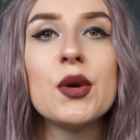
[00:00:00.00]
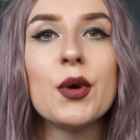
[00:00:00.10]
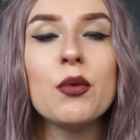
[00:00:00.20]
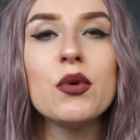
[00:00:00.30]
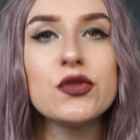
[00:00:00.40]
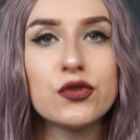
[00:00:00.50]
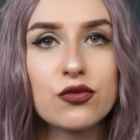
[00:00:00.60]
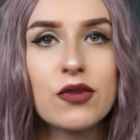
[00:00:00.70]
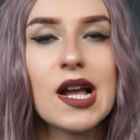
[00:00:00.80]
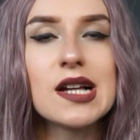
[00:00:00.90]
it was
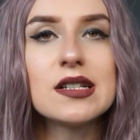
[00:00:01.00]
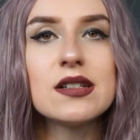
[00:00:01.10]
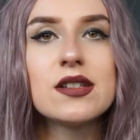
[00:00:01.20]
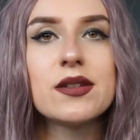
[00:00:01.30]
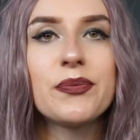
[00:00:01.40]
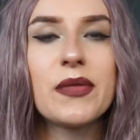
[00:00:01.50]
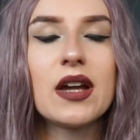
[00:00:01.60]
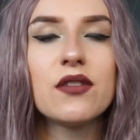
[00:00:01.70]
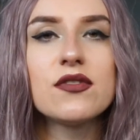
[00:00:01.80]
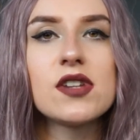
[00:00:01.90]
grand
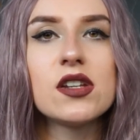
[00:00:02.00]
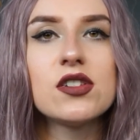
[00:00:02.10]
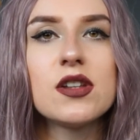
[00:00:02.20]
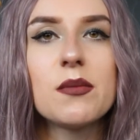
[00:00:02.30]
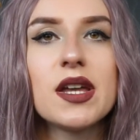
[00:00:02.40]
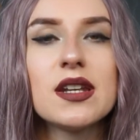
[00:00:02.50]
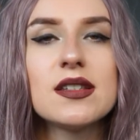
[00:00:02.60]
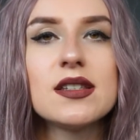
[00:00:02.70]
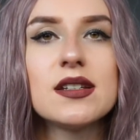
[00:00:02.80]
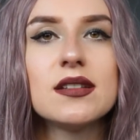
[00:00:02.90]
I've changed the
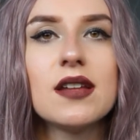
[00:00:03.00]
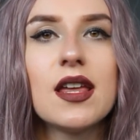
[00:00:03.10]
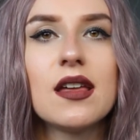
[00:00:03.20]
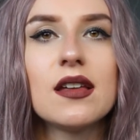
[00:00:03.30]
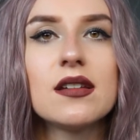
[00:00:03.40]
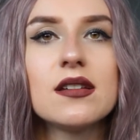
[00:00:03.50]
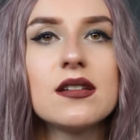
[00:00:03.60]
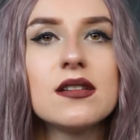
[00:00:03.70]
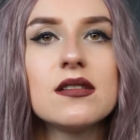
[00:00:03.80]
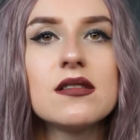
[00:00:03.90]
medicine
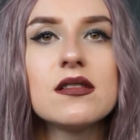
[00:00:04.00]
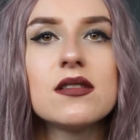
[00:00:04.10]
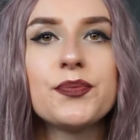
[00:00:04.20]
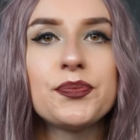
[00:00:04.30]
and